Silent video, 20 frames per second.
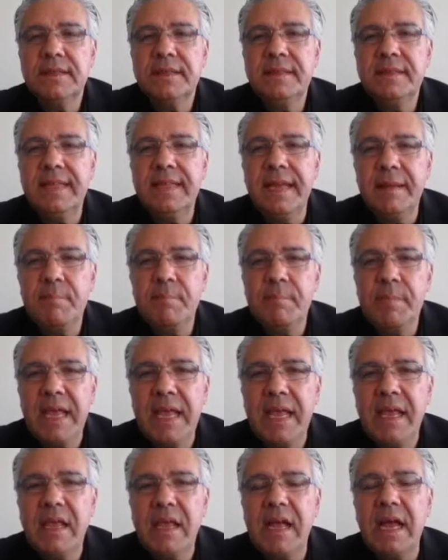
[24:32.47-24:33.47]
they
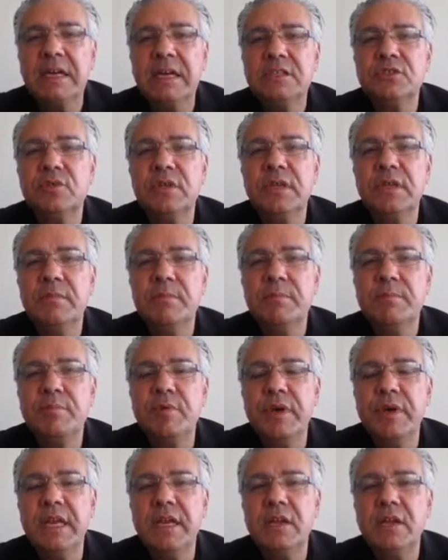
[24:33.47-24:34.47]
may actually
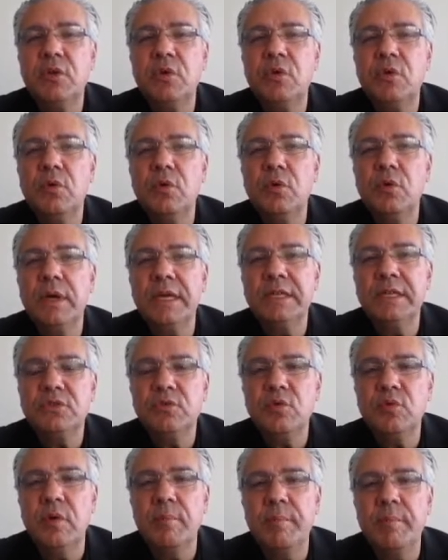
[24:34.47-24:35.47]
bring you
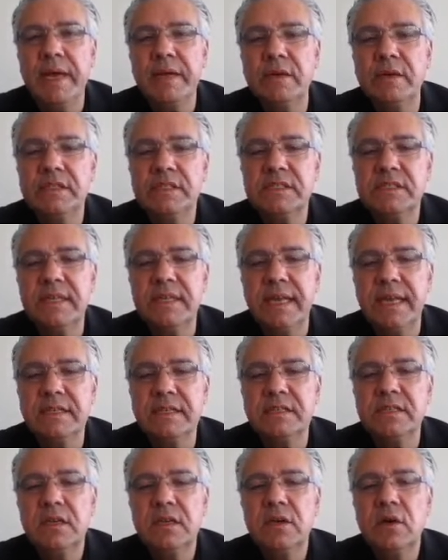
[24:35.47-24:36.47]
into a better
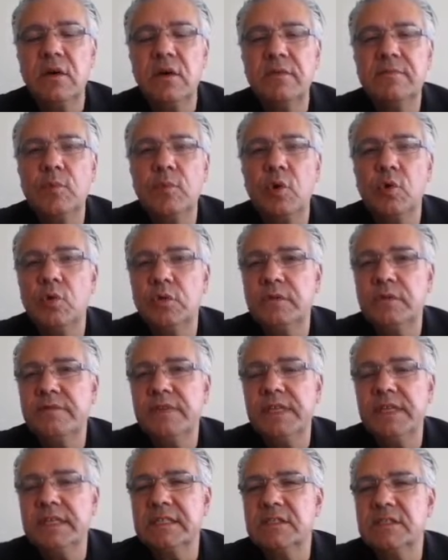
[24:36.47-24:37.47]
state of more good
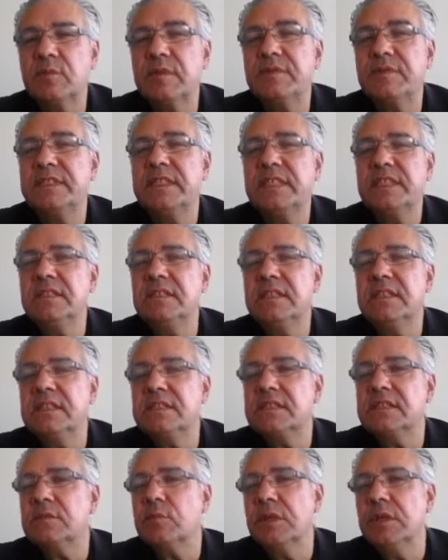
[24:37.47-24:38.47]
feelings. We've seen
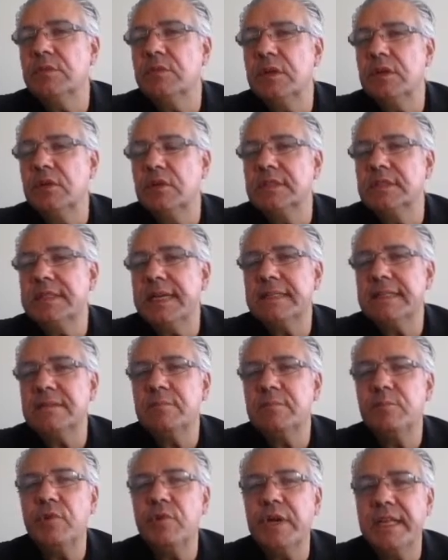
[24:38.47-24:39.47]
this when we looked
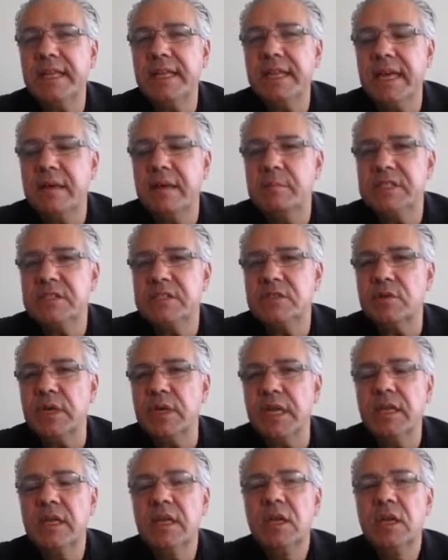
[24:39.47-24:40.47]
at brain
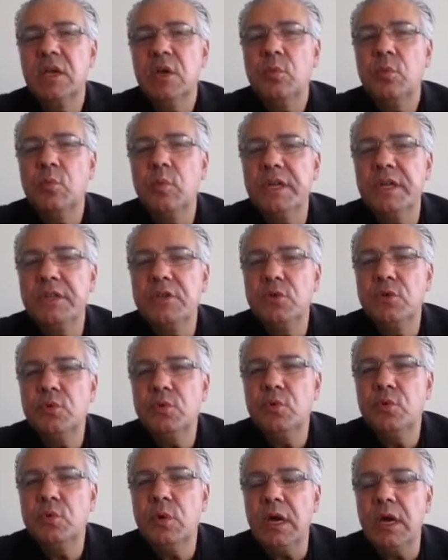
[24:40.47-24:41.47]
chemistry, when
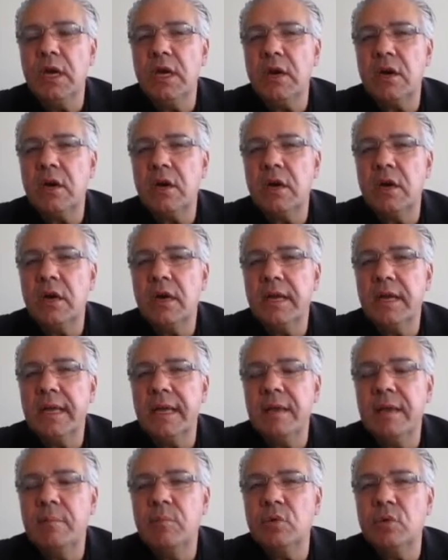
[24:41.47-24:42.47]
you are
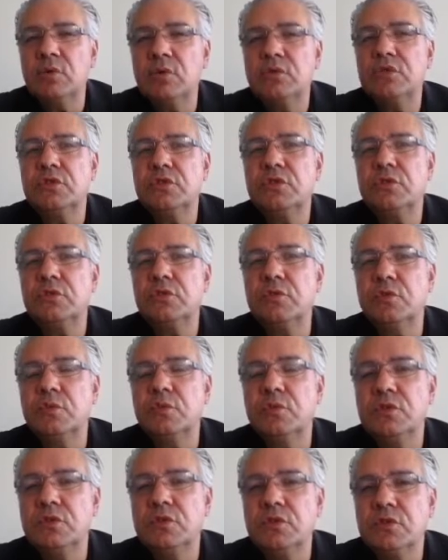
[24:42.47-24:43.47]
able
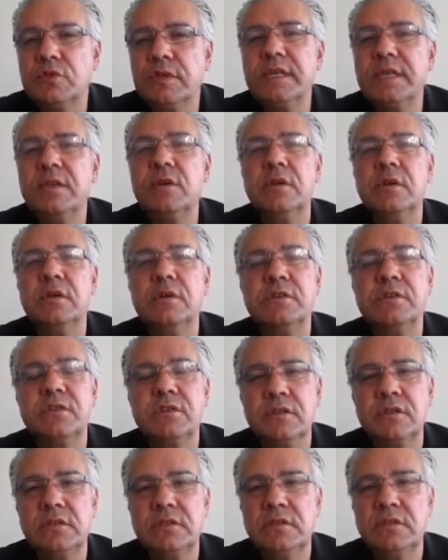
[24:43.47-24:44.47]
to trigger
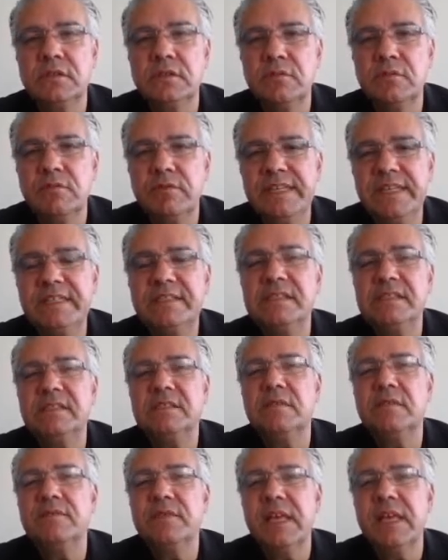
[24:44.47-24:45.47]
certain
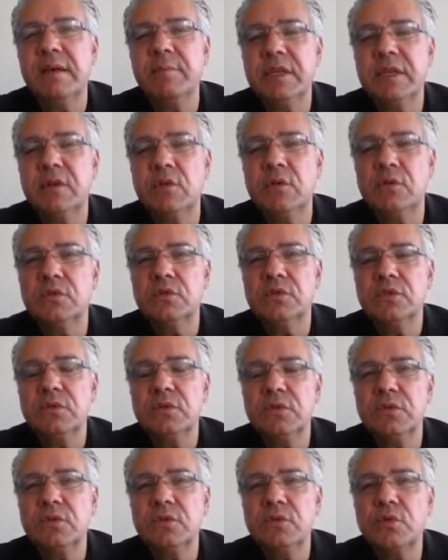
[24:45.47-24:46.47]
releases of chemicals
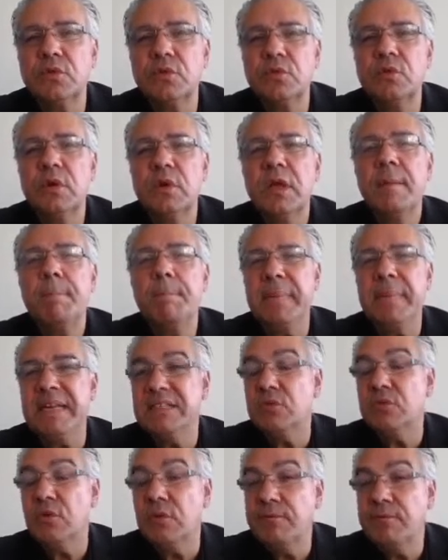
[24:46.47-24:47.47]
through
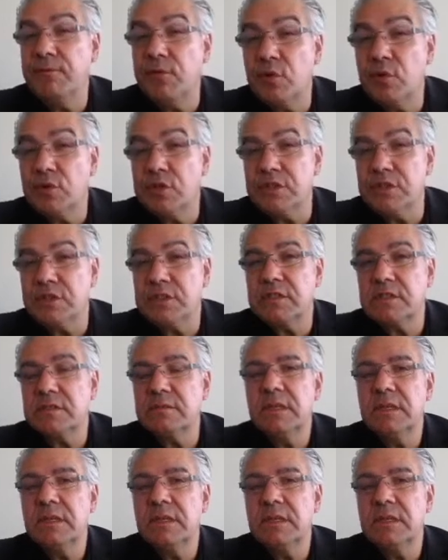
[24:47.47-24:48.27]
mental focus,